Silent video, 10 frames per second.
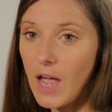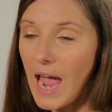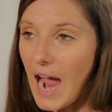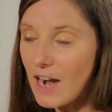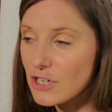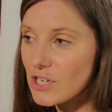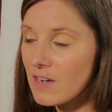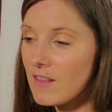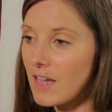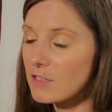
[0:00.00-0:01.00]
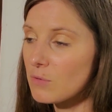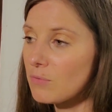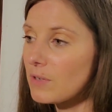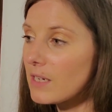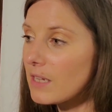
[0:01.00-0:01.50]
action that's
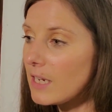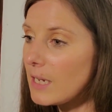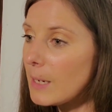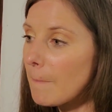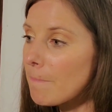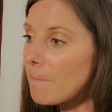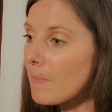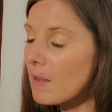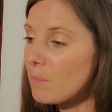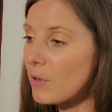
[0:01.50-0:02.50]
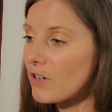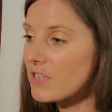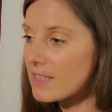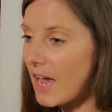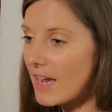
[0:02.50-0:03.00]
really
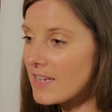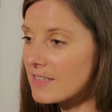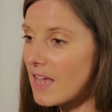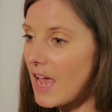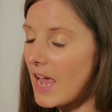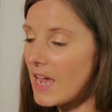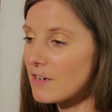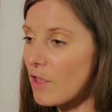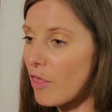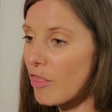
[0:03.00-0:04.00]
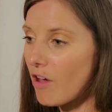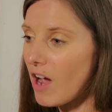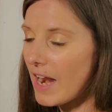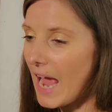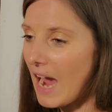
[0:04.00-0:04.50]
precise and
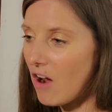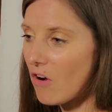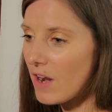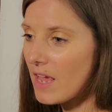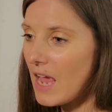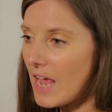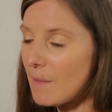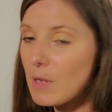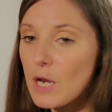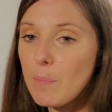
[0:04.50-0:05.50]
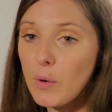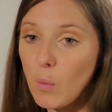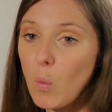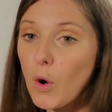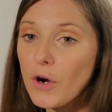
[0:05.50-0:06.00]
thought out, and I'm going to put
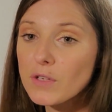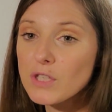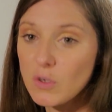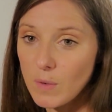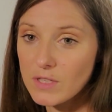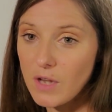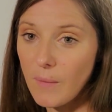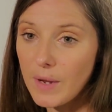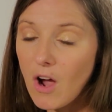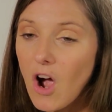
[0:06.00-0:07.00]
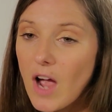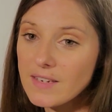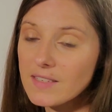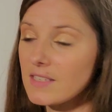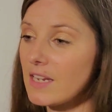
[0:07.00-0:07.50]
words to what's going
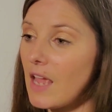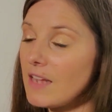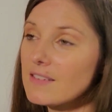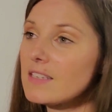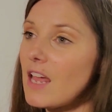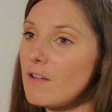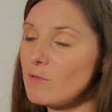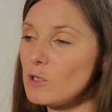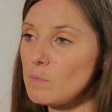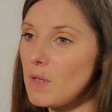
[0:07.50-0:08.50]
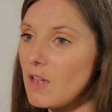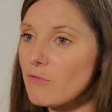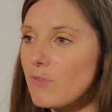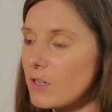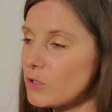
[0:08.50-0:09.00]
on instead of just being
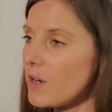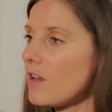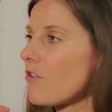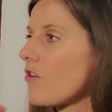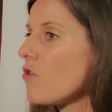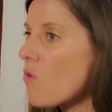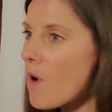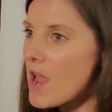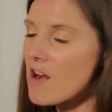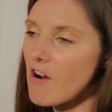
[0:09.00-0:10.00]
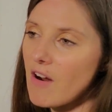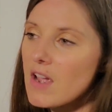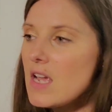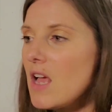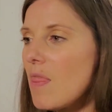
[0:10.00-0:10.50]
frustrated or annoyed or
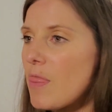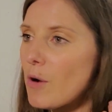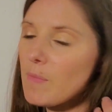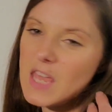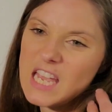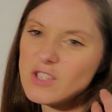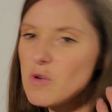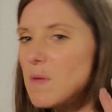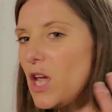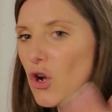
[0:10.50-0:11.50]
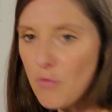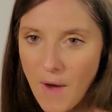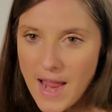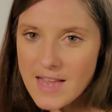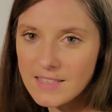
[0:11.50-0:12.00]
the kids are being
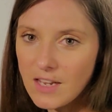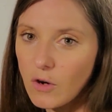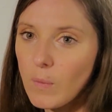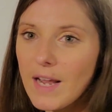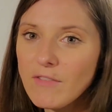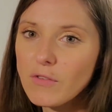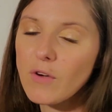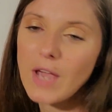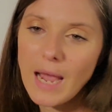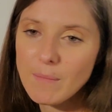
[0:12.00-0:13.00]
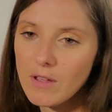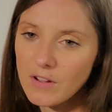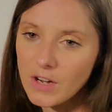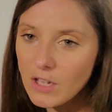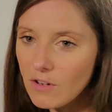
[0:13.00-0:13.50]
crazy or whatever
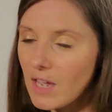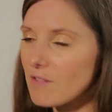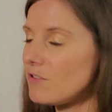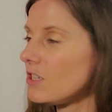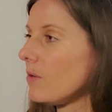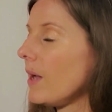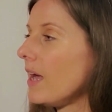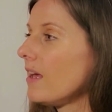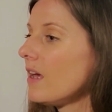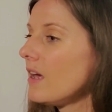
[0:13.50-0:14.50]
vocabulary you give to it.